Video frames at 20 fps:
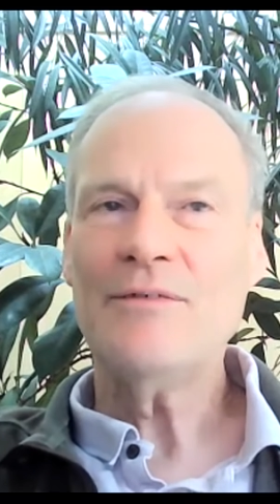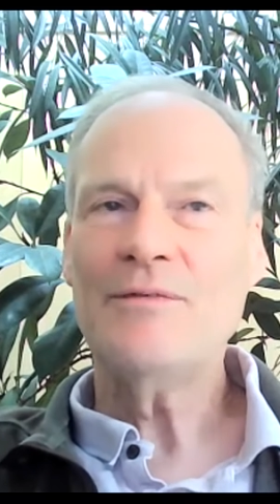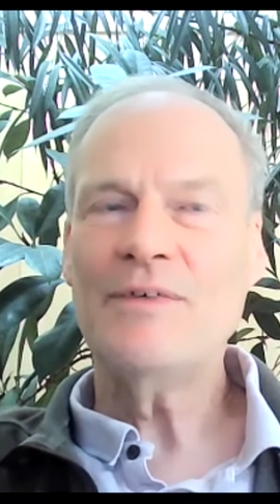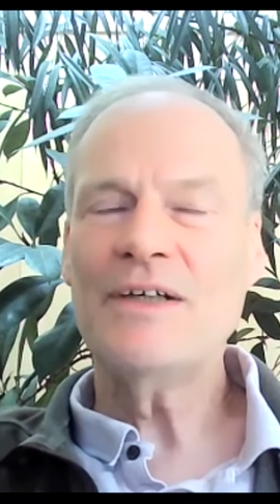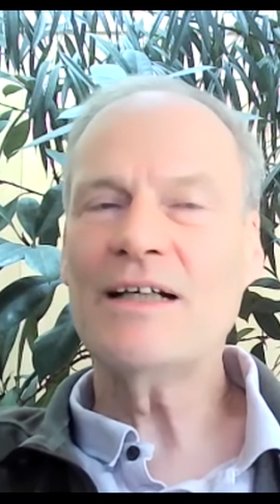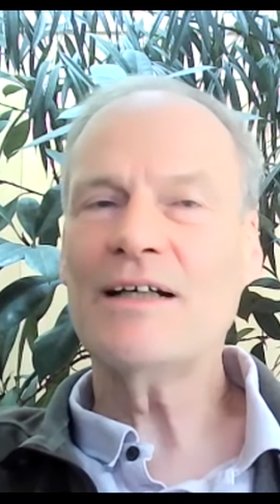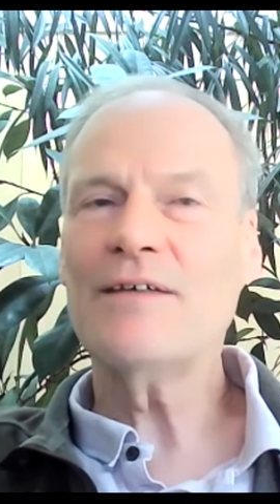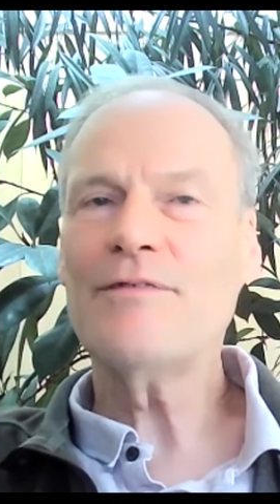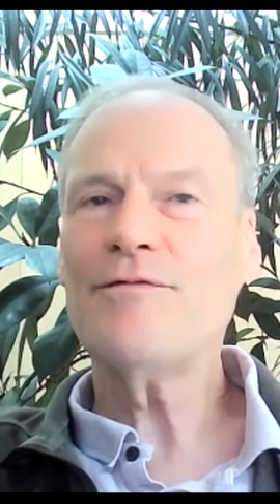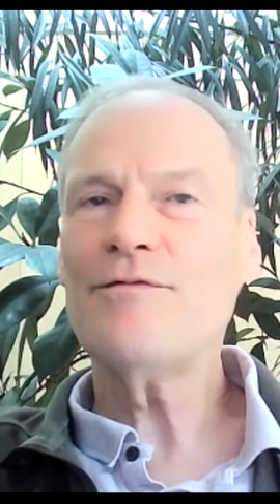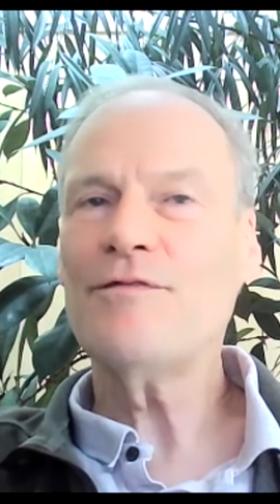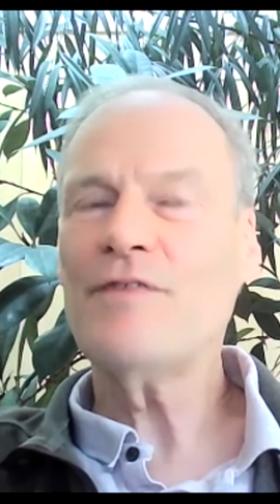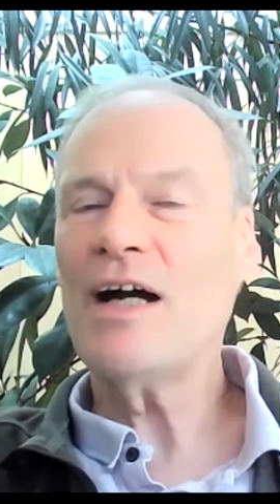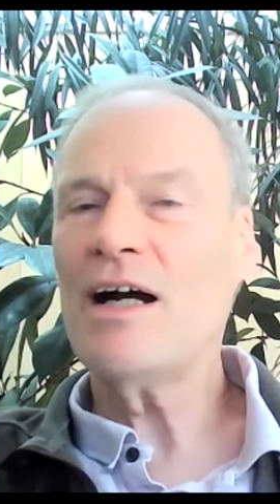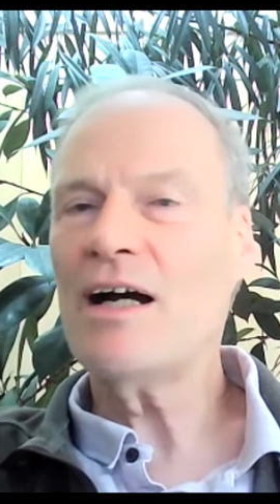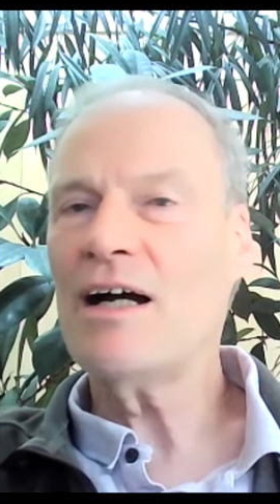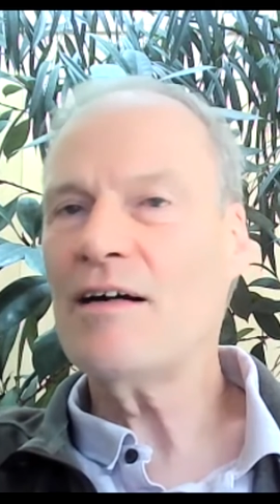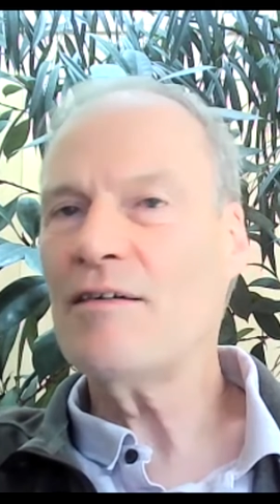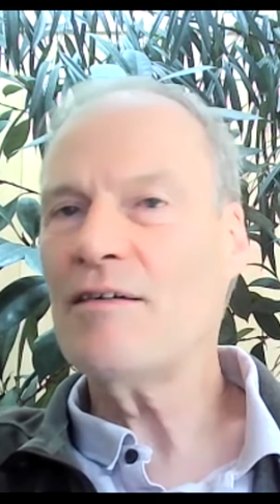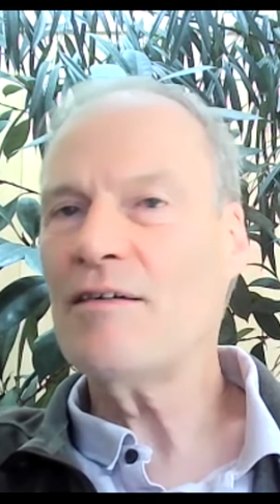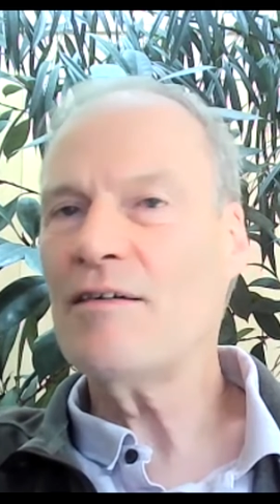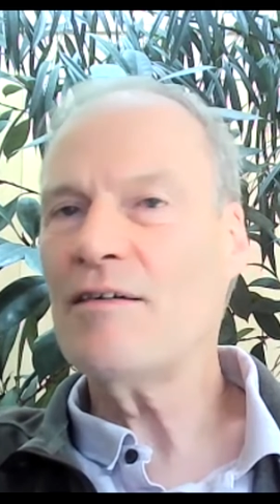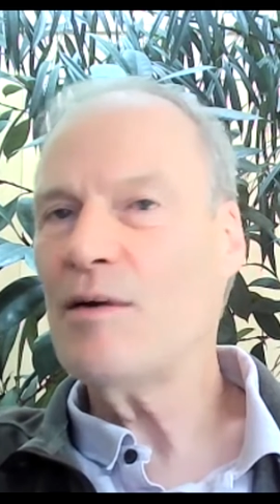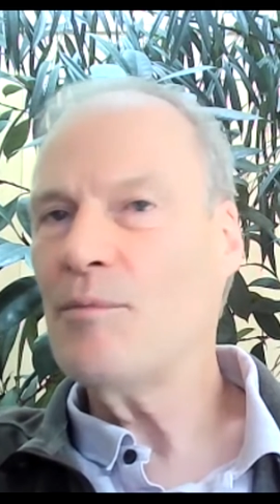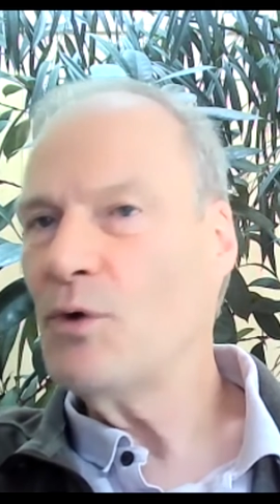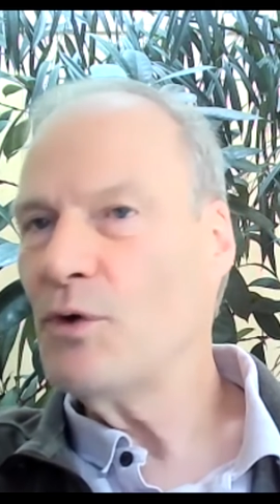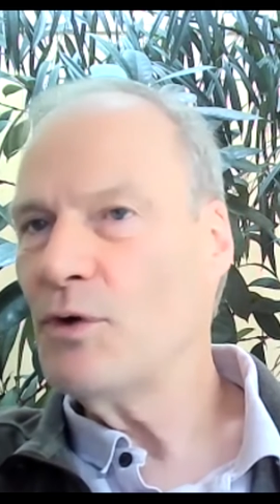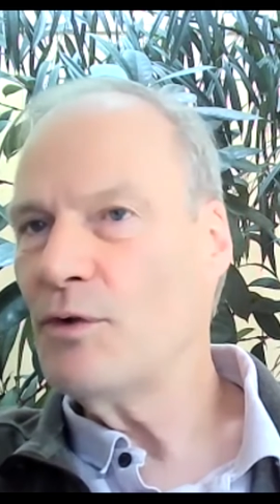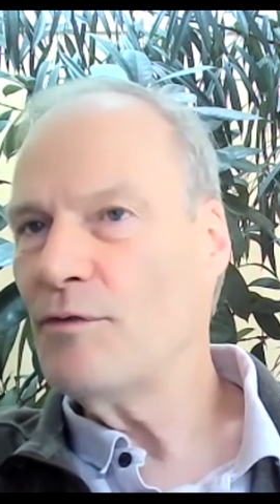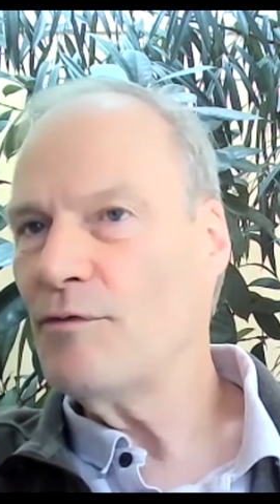We are far
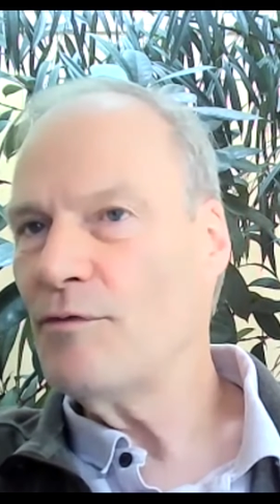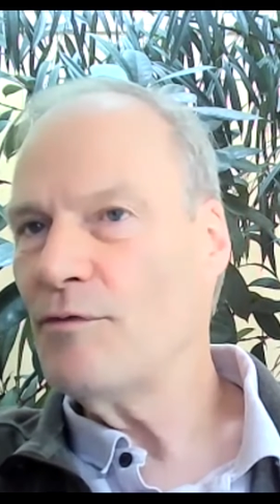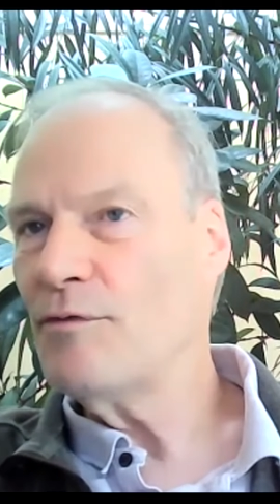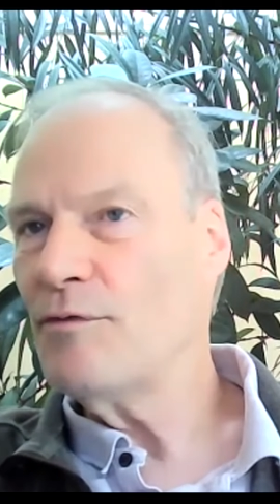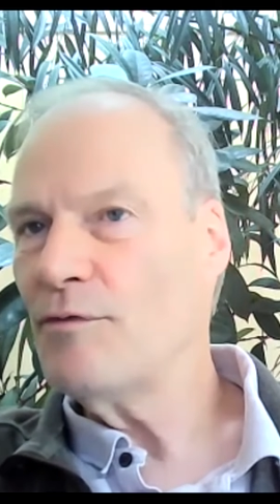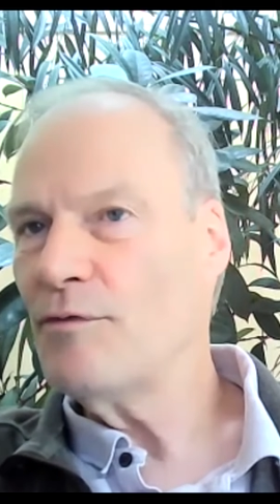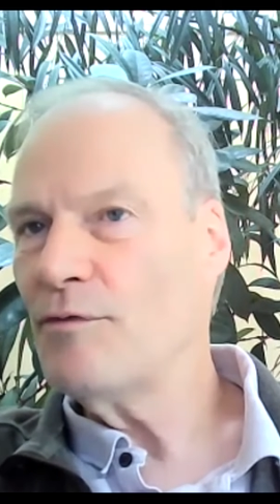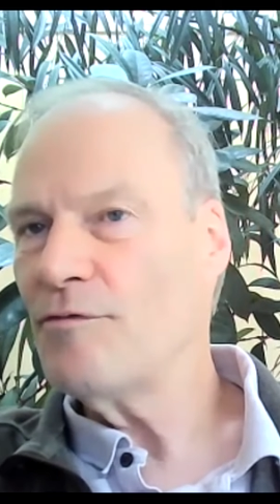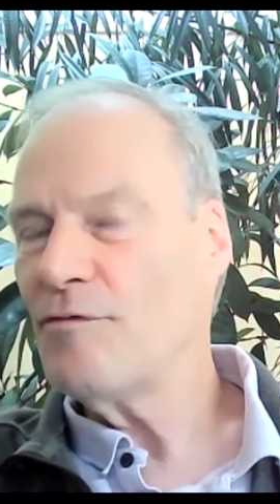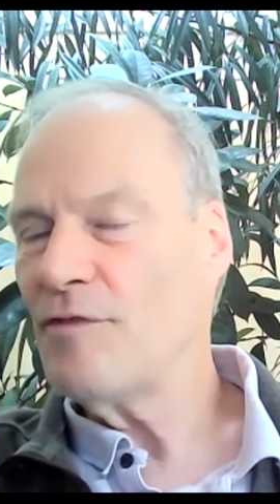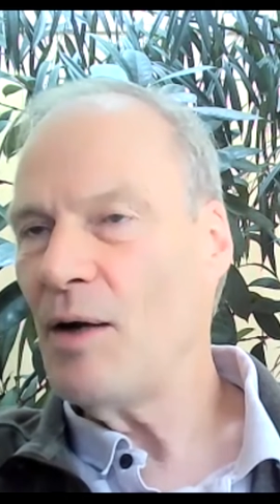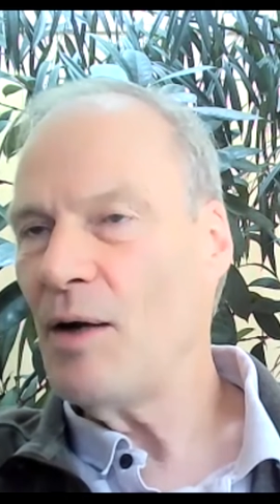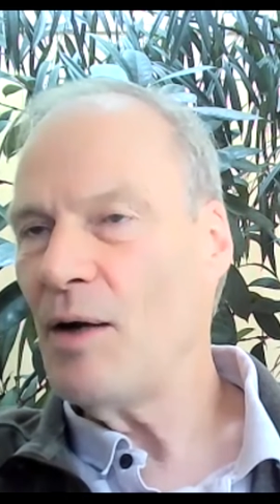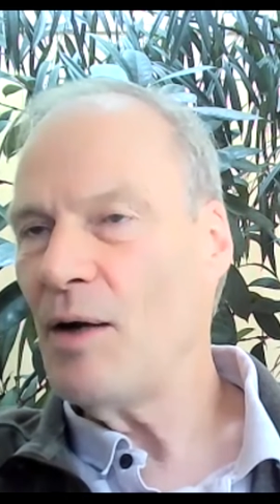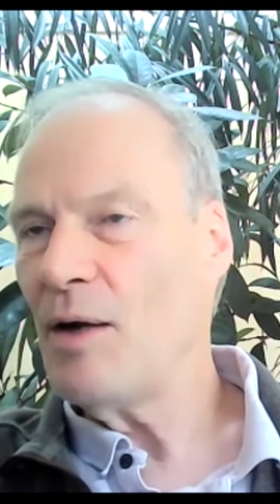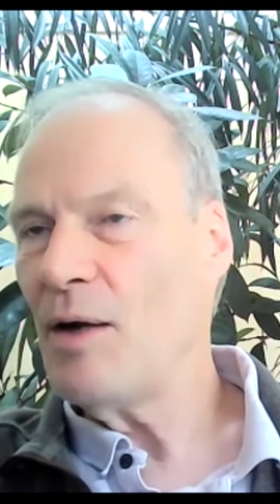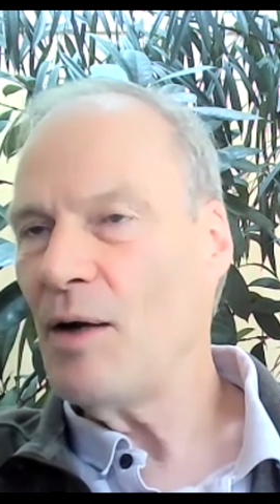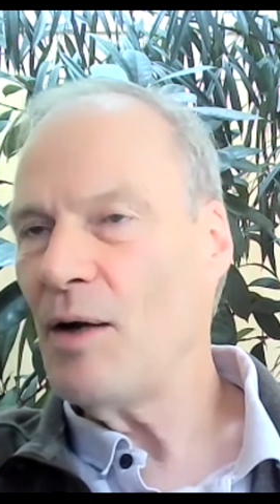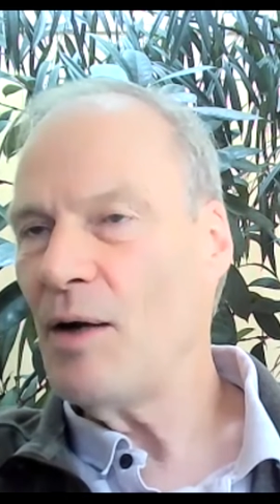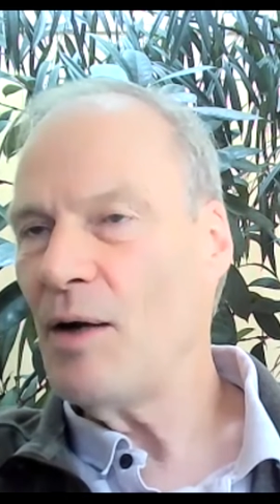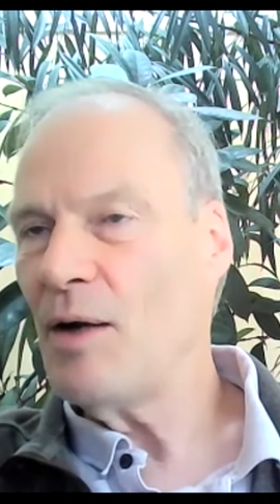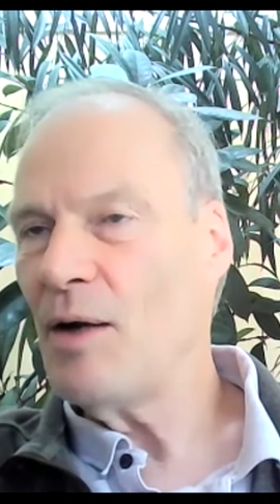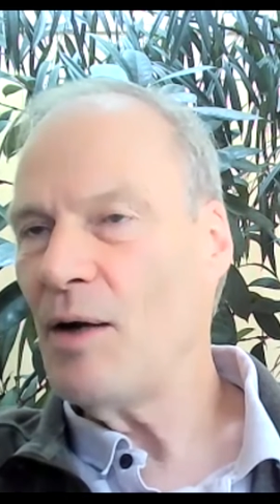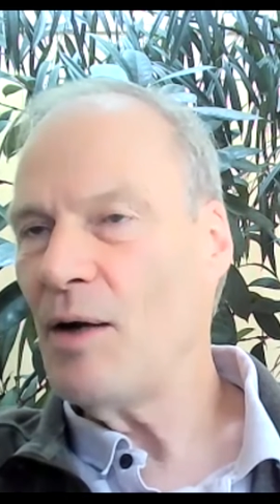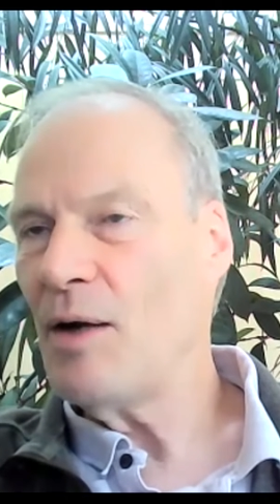removed from that